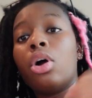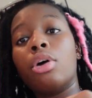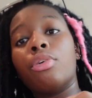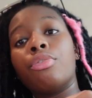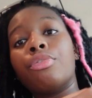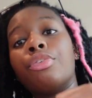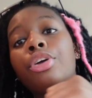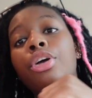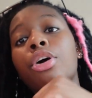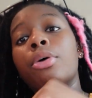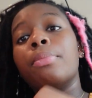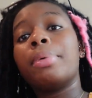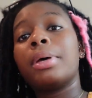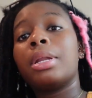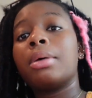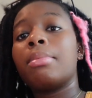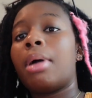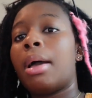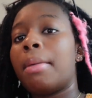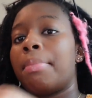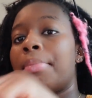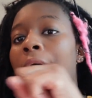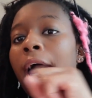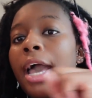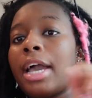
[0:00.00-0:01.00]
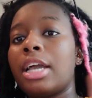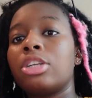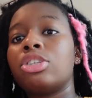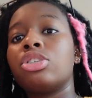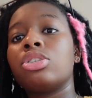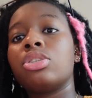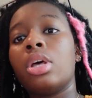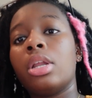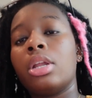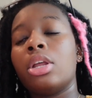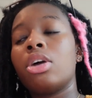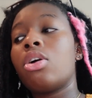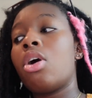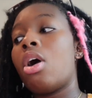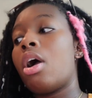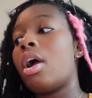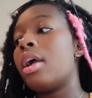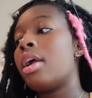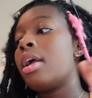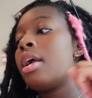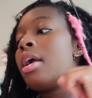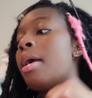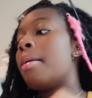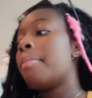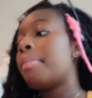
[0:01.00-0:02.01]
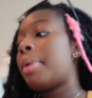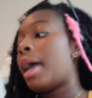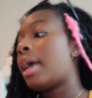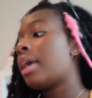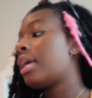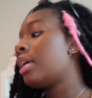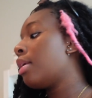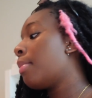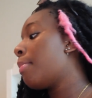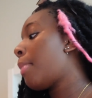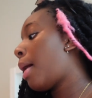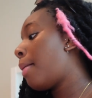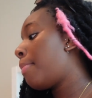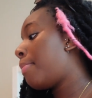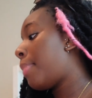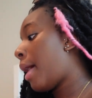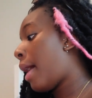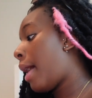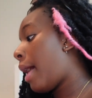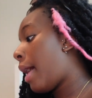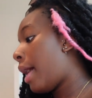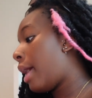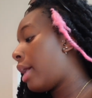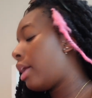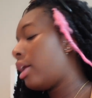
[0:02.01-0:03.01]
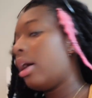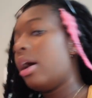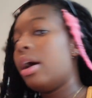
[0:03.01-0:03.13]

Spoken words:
a reel, putting my packages on the cart, packing up my bag.